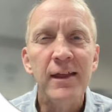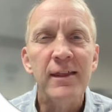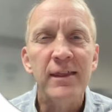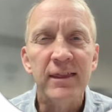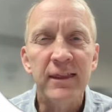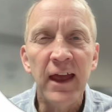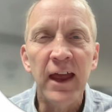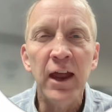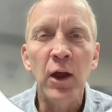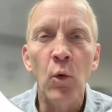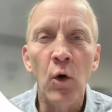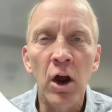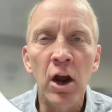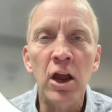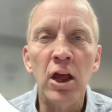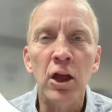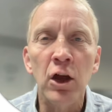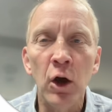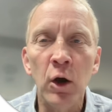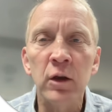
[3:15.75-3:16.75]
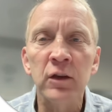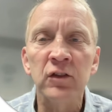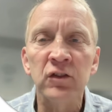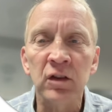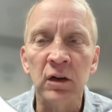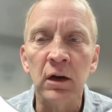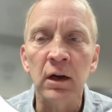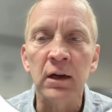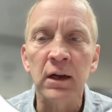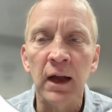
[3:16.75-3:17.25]
They want to go to
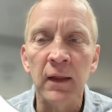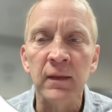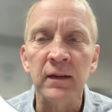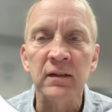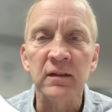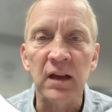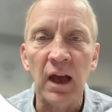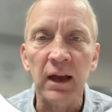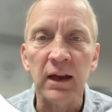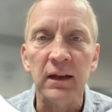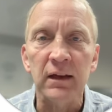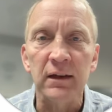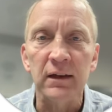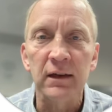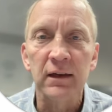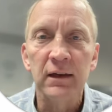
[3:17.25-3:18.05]
Zurich on the 2nd.